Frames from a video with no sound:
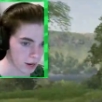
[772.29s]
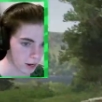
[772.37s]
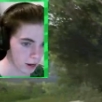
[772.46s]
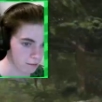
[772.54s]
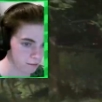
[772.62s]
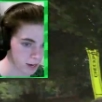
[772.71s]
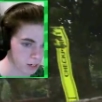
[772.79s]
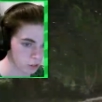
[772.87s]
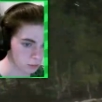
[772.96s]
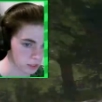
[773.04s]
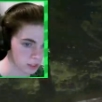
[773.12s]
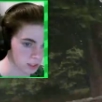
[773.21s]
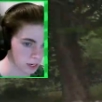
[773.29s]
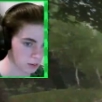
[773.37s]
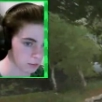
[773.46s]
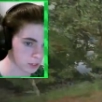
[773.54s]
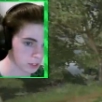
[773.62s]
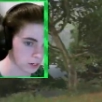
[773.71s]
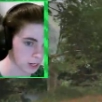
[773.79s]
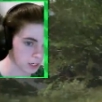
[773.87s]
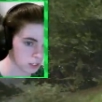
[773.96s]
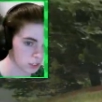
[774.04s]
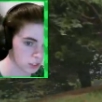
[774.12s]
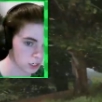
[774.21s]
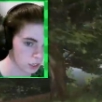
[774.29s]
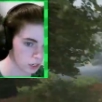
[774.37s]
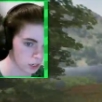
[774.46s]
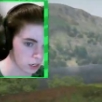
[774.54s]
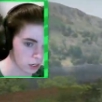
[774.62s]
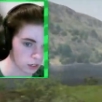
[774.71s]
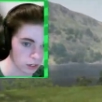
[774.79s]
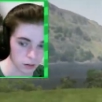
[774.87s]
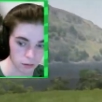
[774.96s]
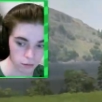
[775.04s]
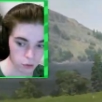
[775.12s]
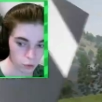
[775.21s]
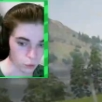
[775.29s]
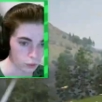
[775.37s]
a fatal mistake in the next few